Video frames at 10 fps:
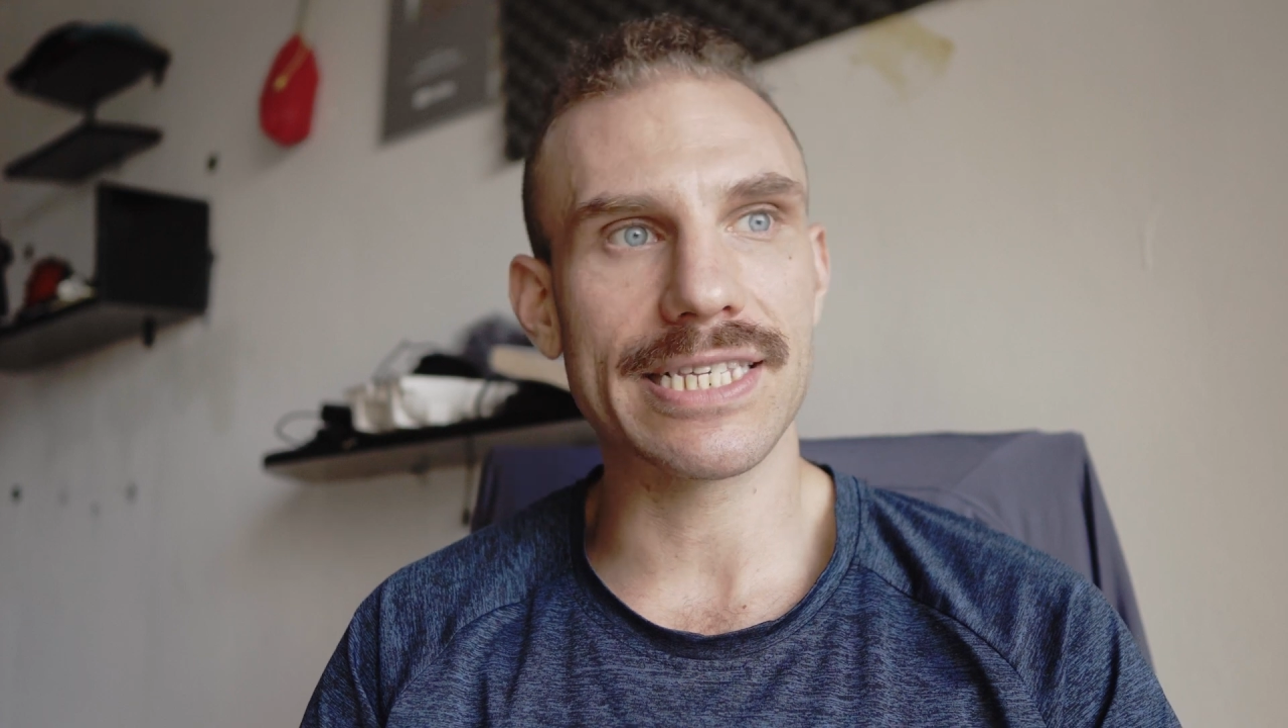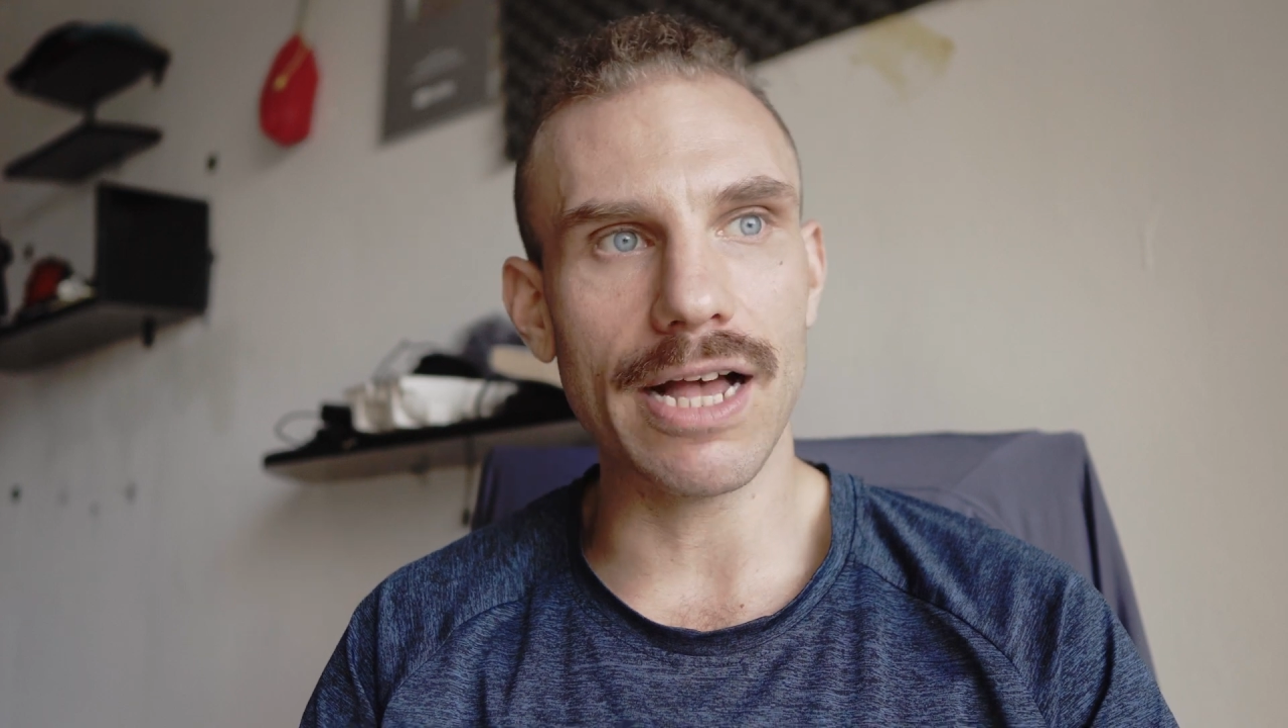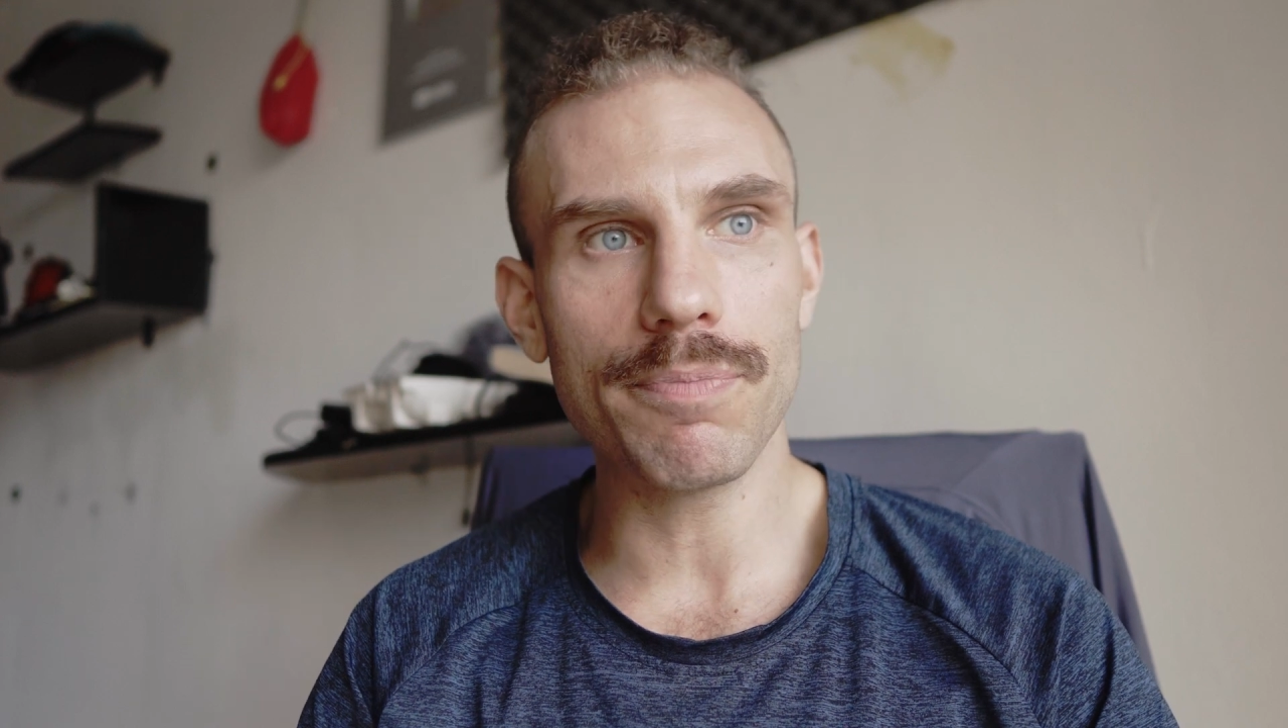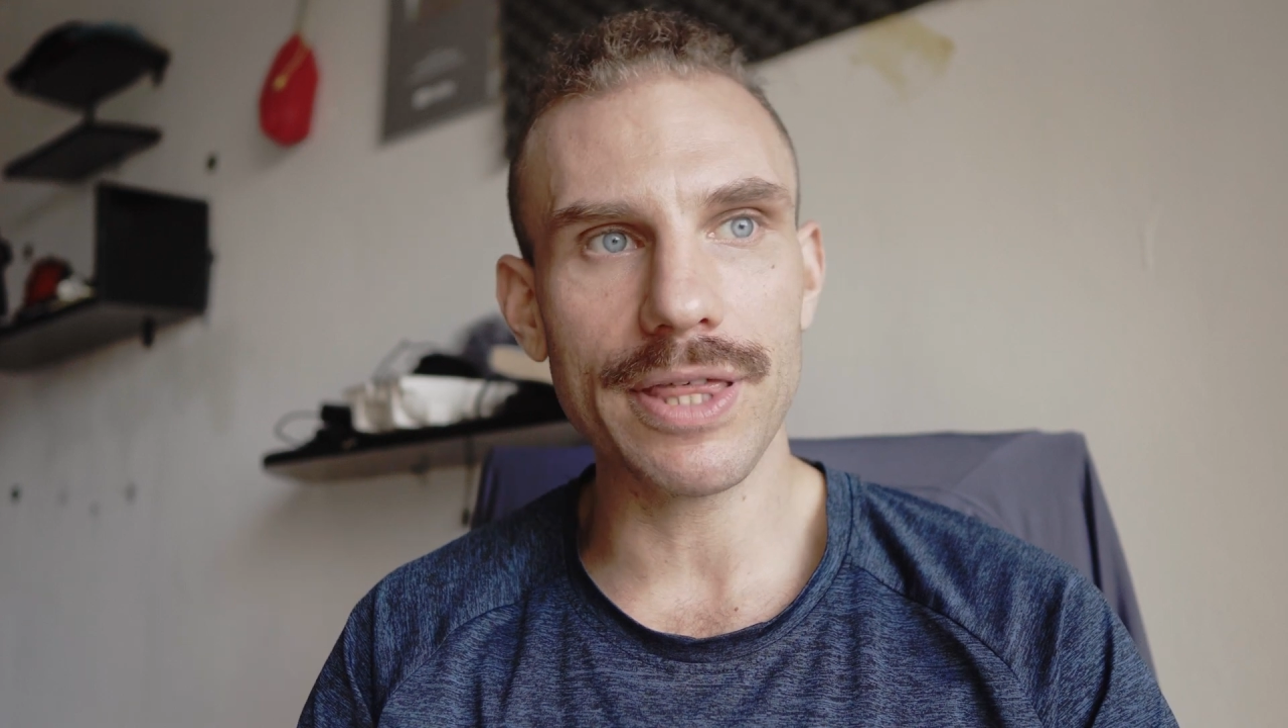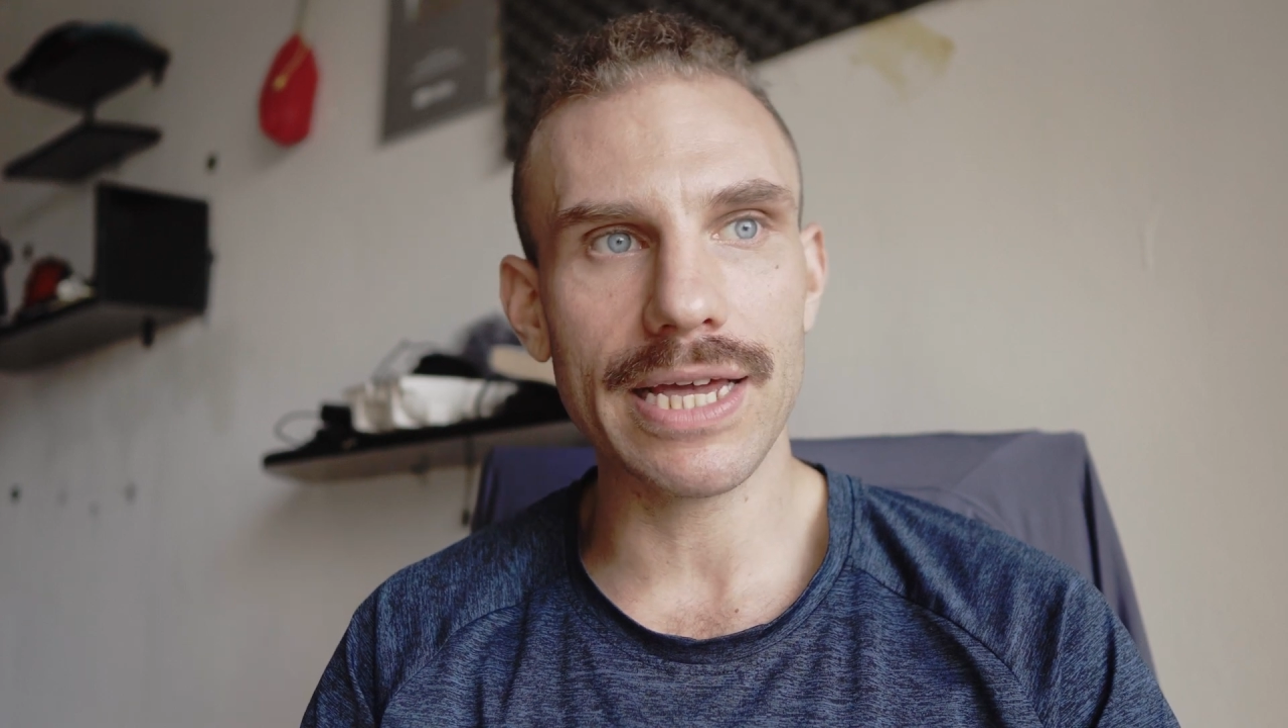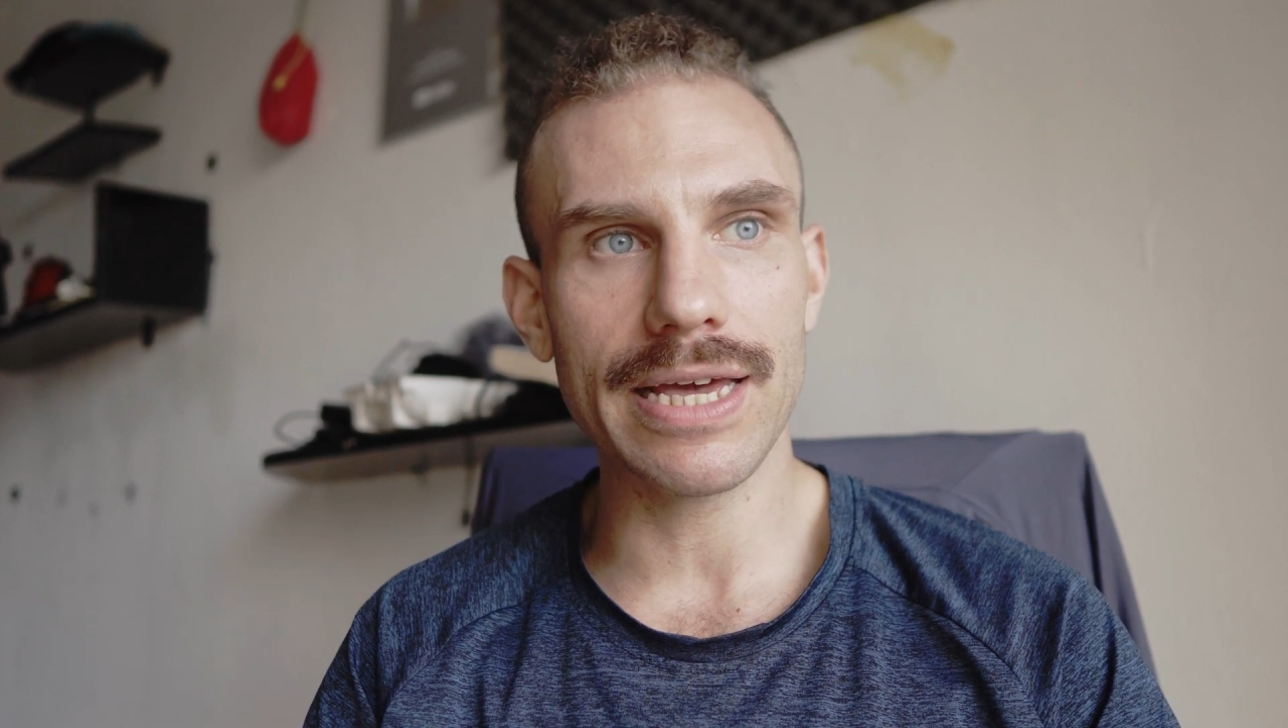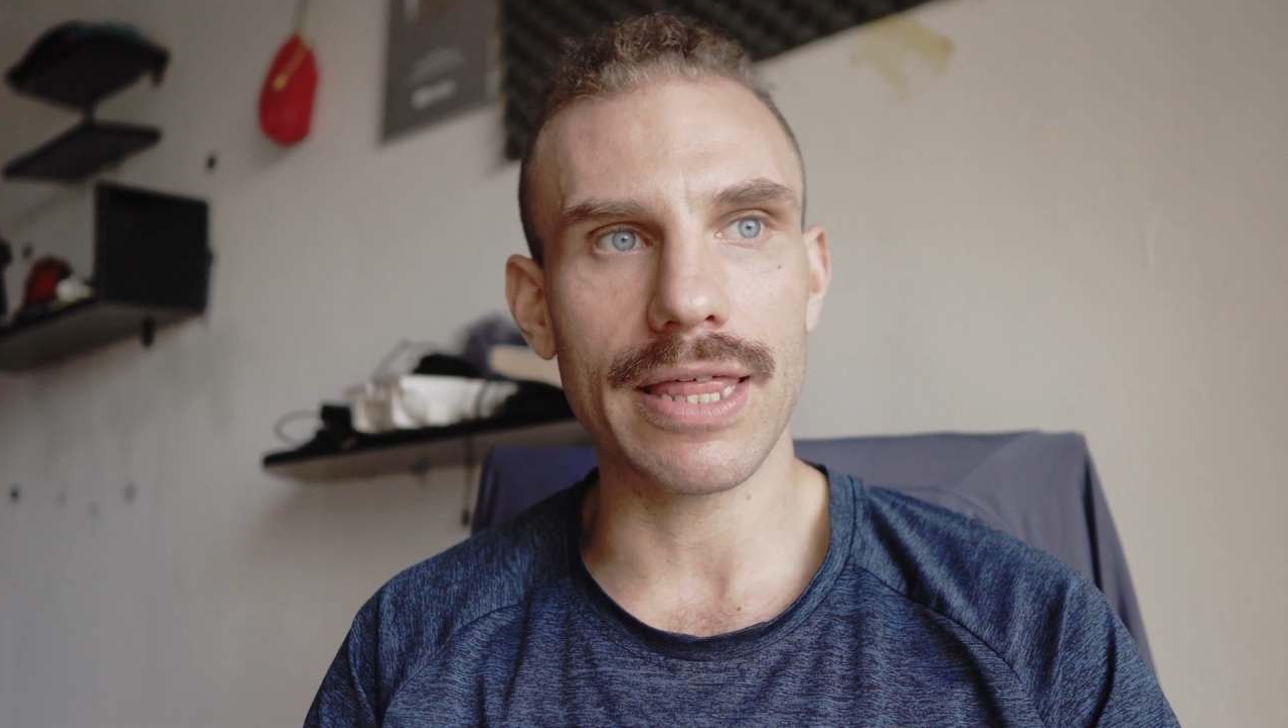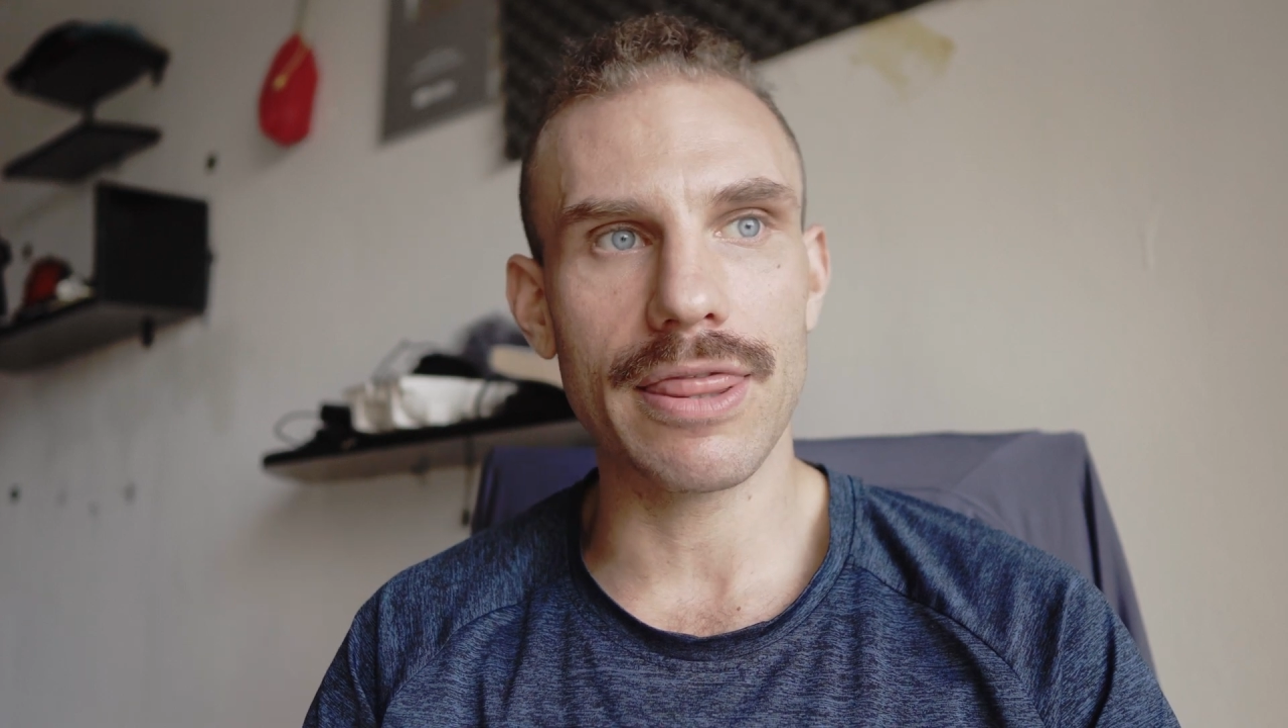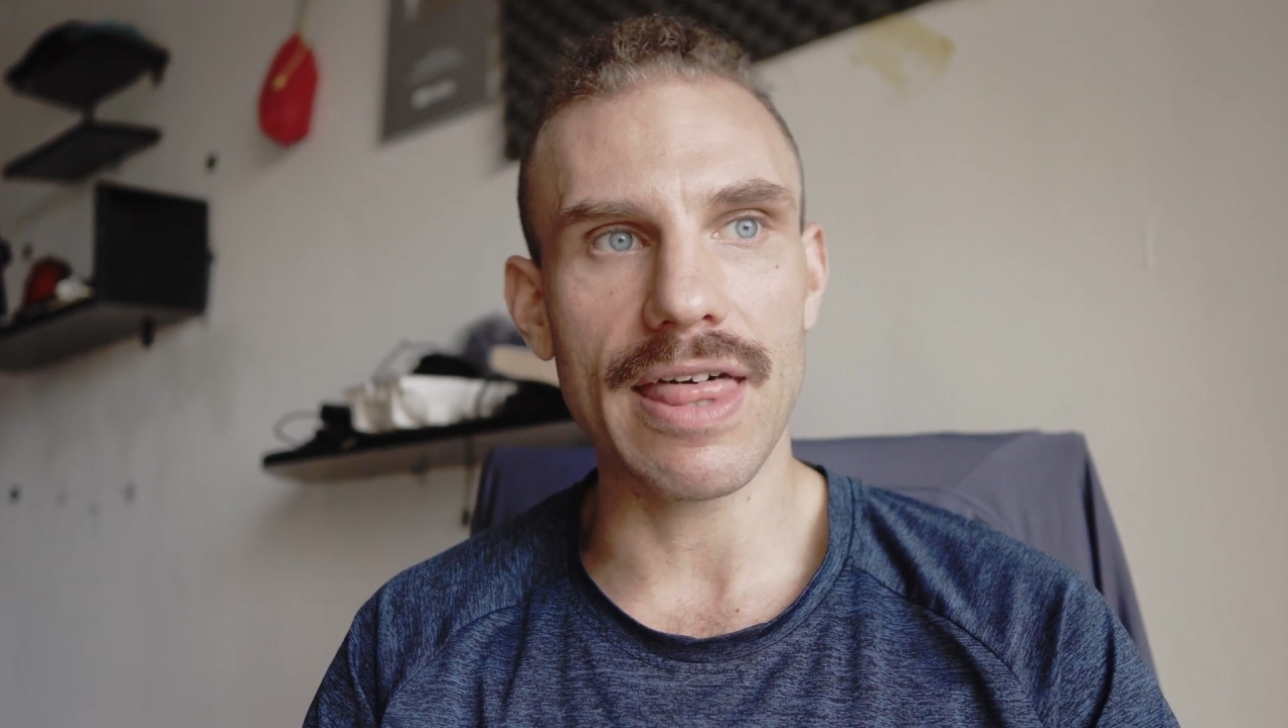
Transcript: something